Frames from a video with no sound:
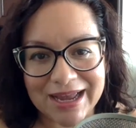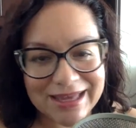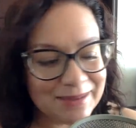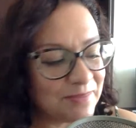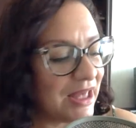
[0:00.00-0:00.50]

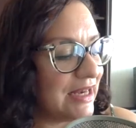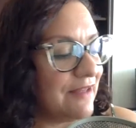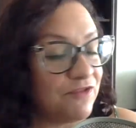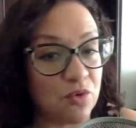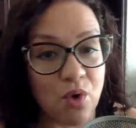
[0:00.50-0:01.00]
But if you
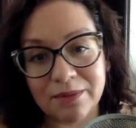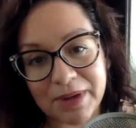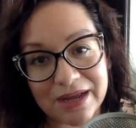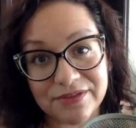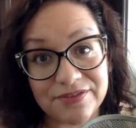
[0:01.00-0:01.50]
want to buy the
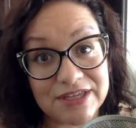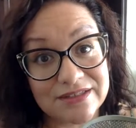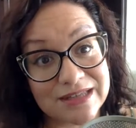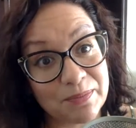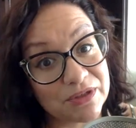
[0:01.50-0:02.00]
things
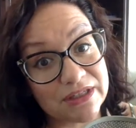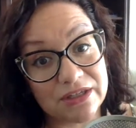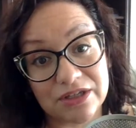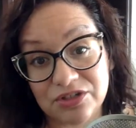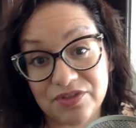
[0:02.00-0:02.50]
separately, you can do
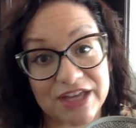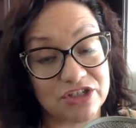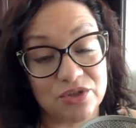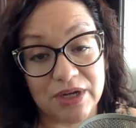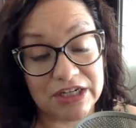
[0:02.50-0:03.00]
that too. I'm going
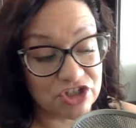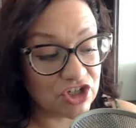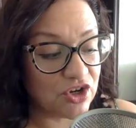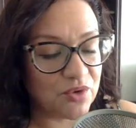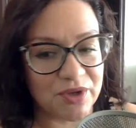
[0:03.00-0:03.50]
to show you
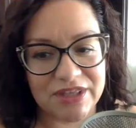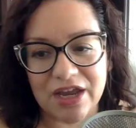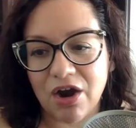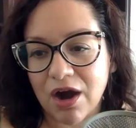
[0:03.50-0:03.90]
what they are.